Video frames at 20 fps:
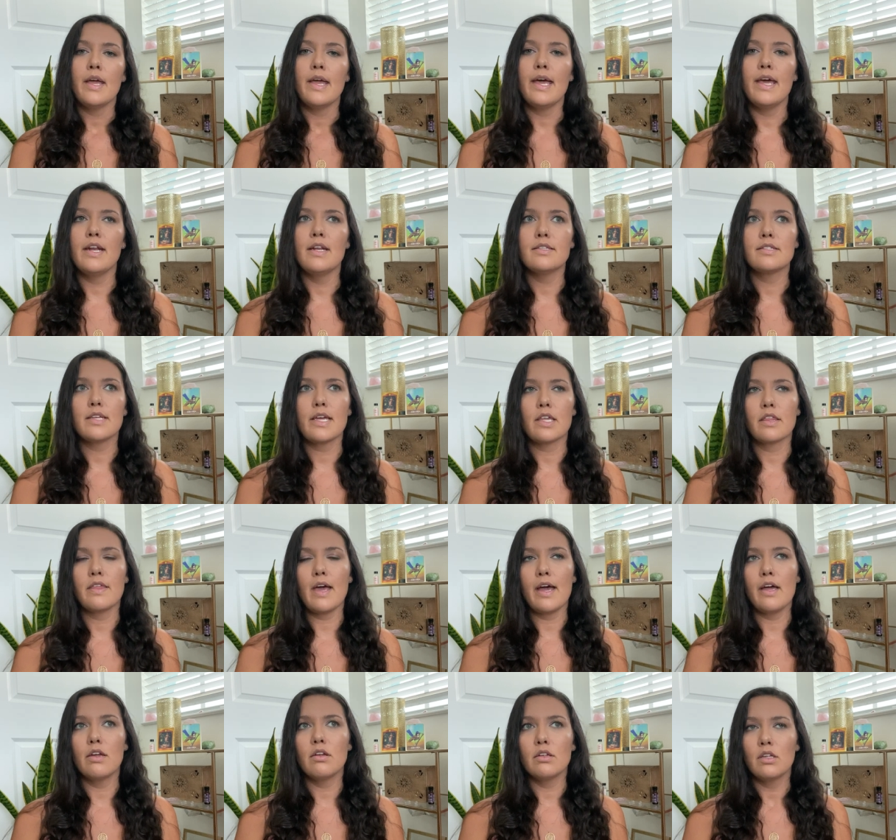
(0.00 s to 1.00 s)
And it's like
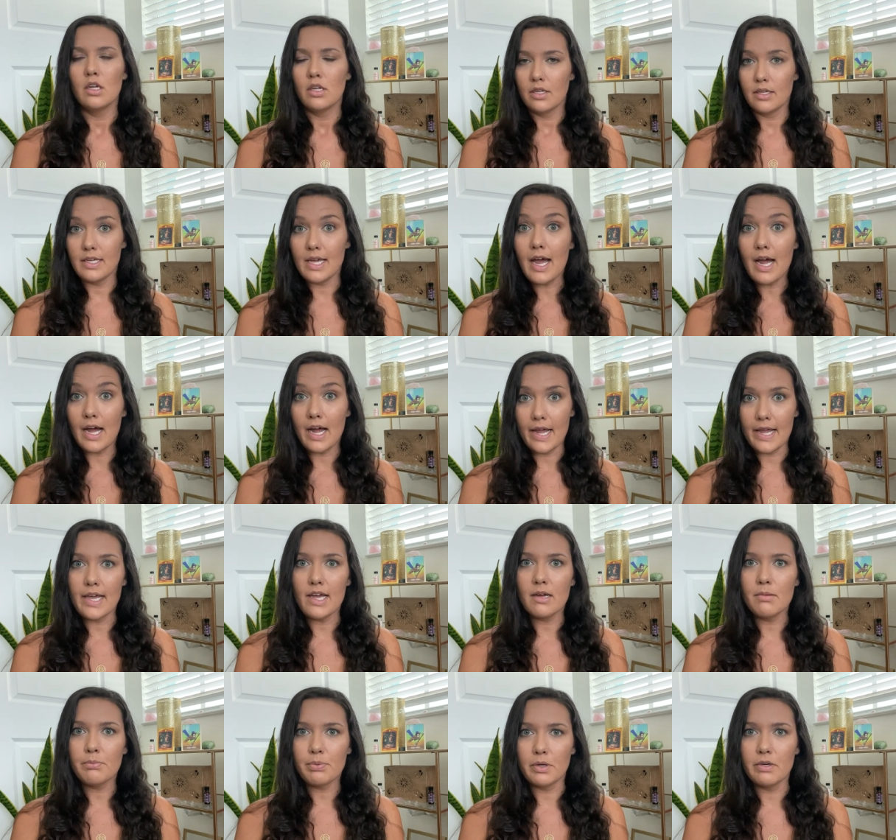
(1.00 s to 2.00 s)
that yeah, I
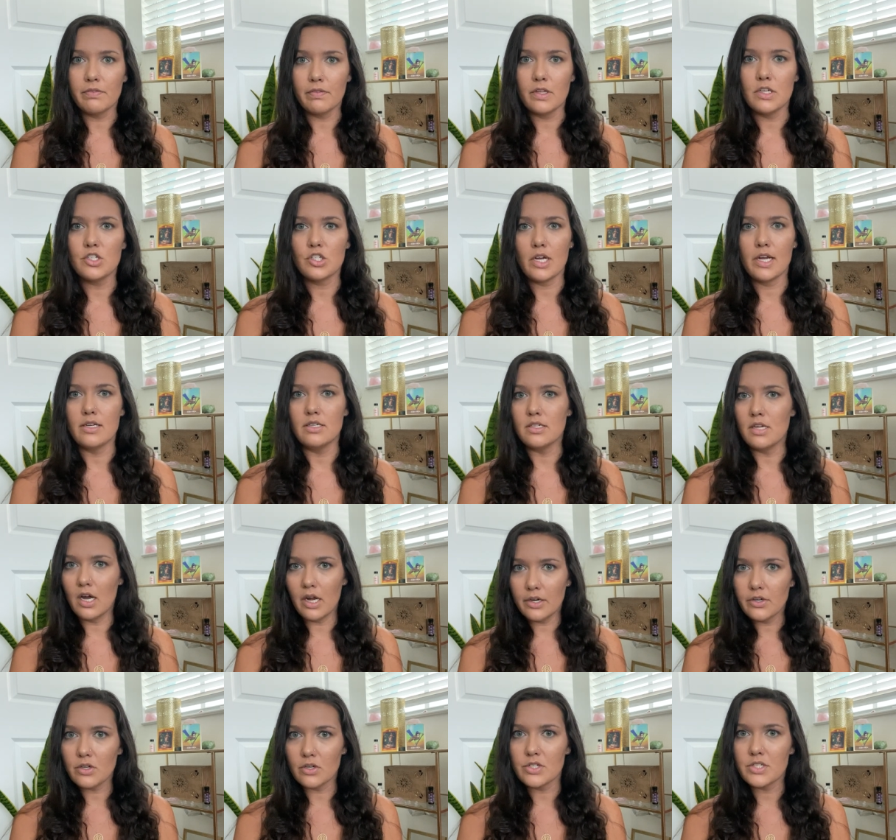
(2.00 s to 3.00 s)
am privileged. I
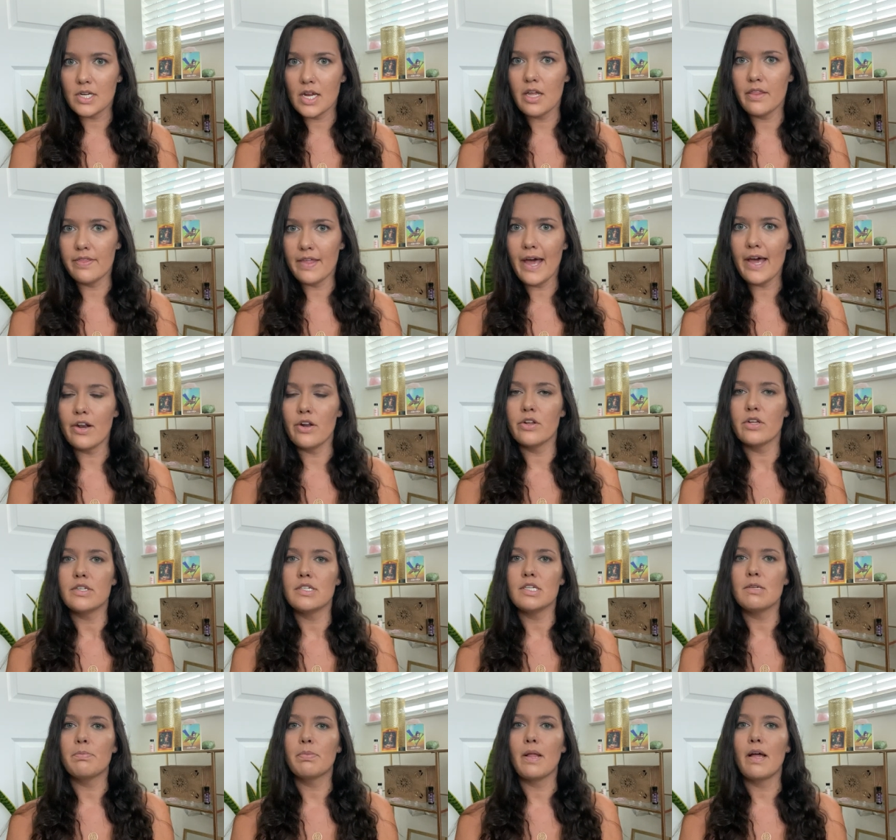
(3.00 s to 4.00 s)
understand that on a
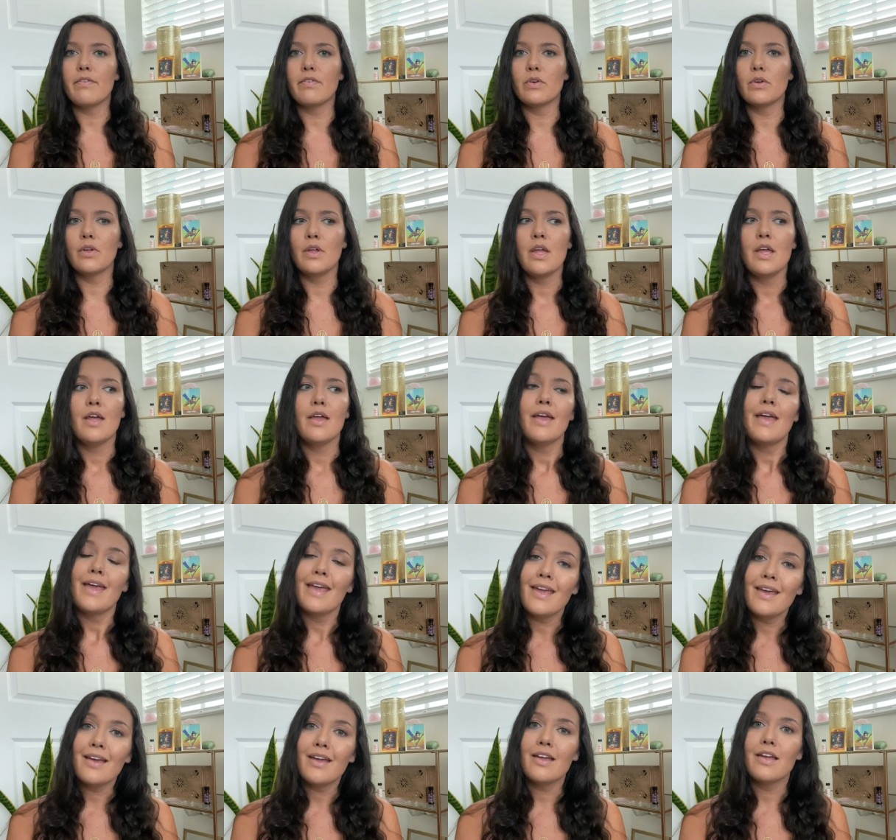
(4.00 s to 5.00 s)
deep level.
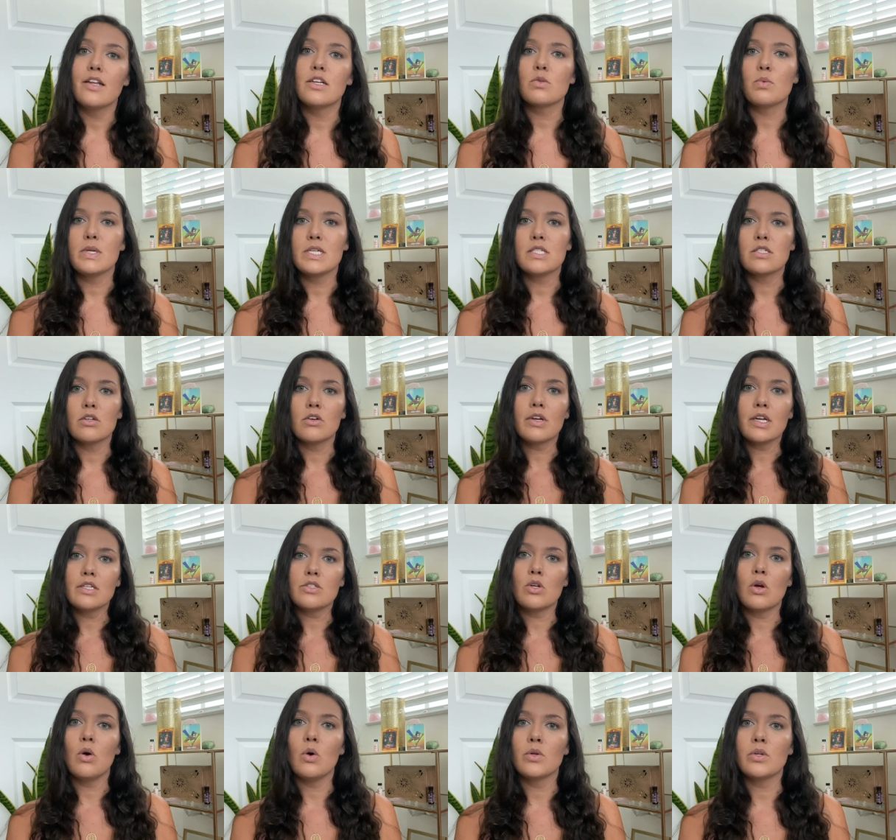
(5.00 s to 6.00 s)
And we still get
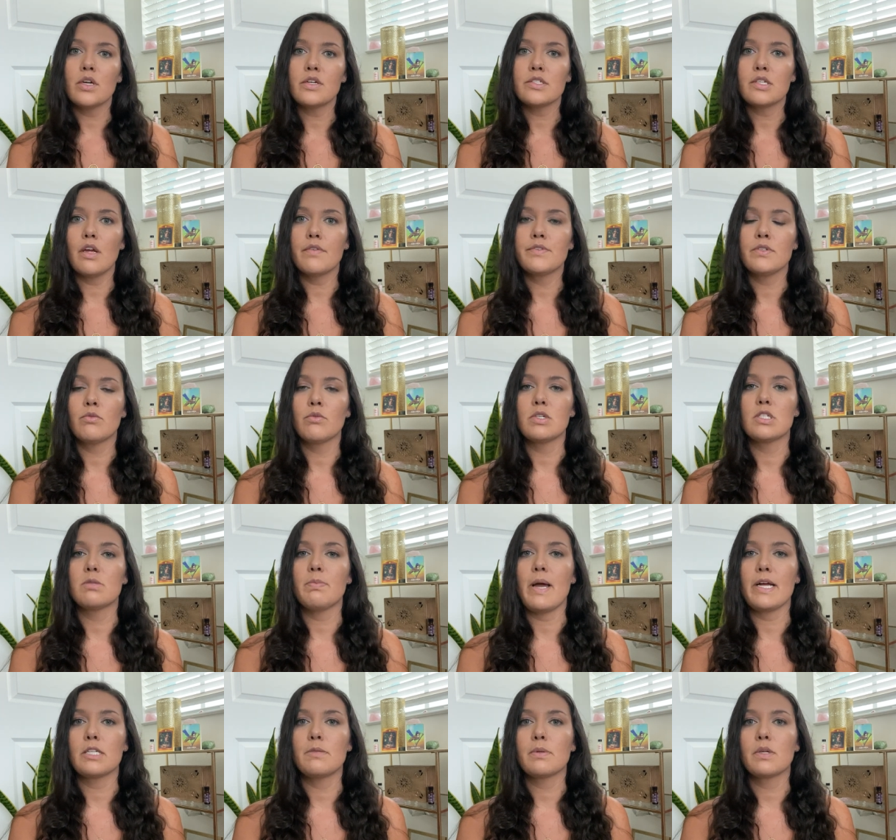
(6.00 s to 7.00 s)
to hold ourselves in
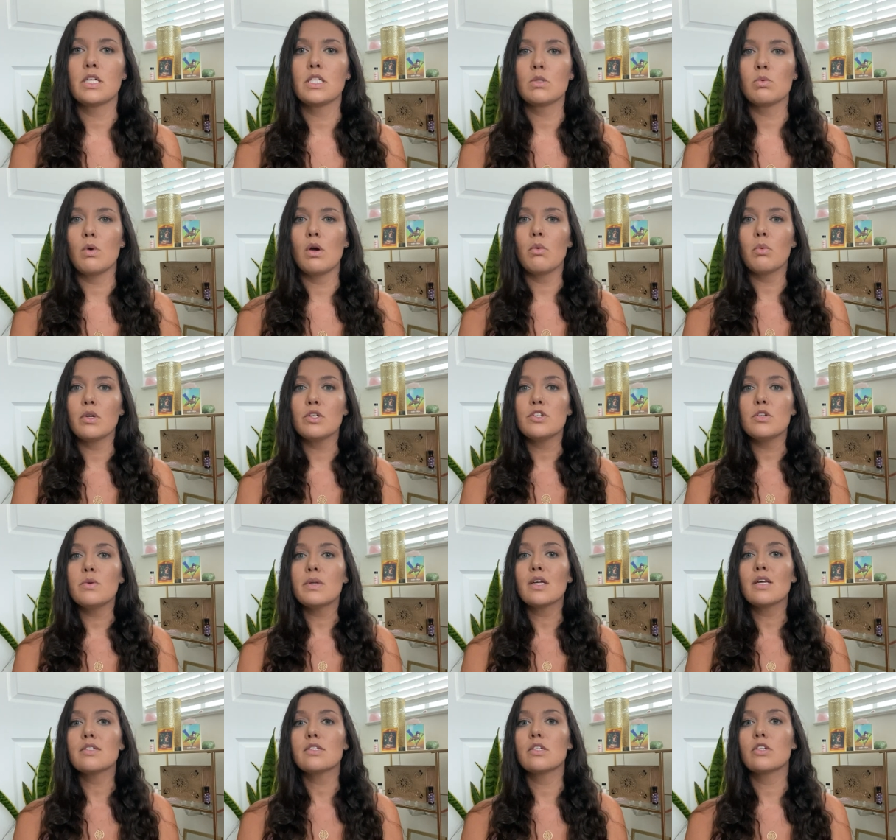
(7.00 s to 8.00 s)
respect because what we're
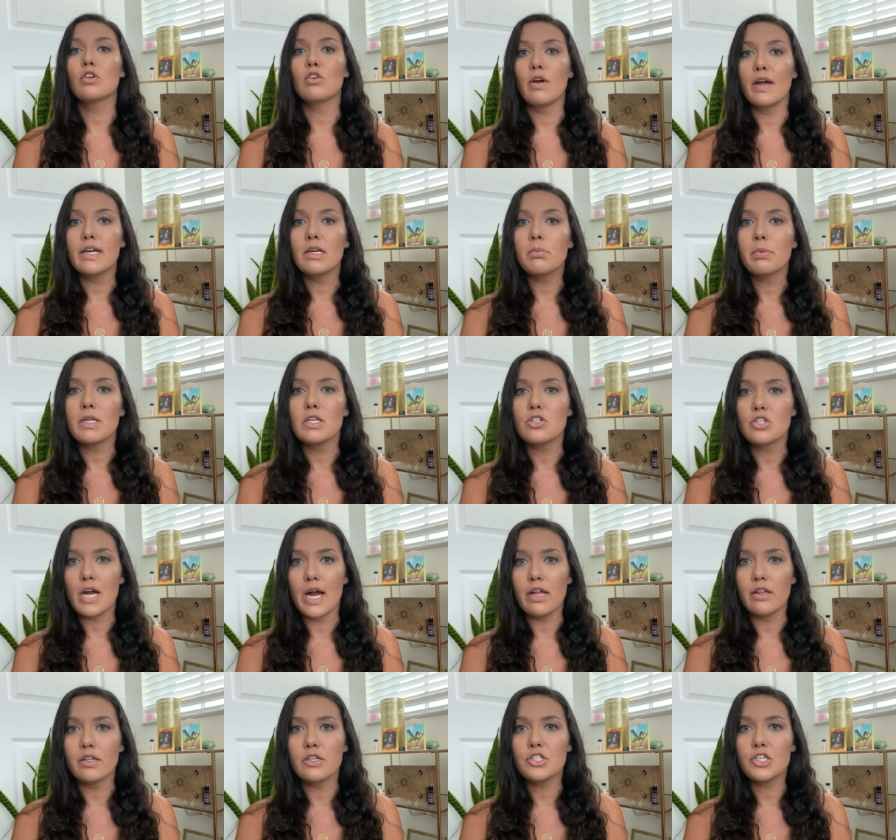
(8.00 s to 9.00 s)
doing is incredibly
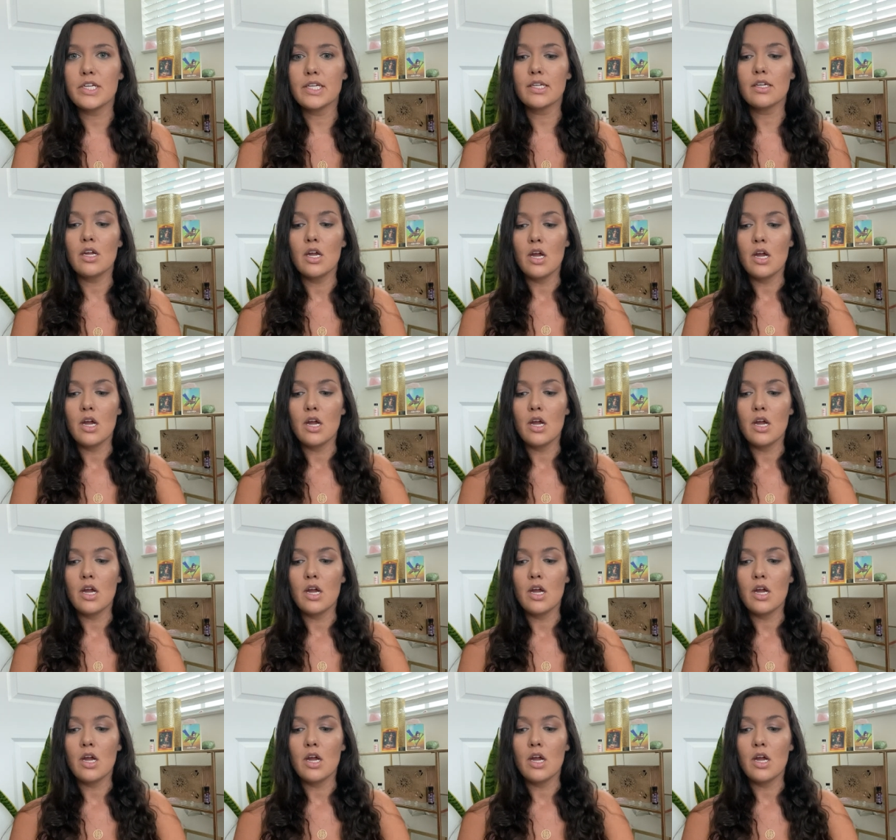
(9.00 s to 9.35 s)
challenging.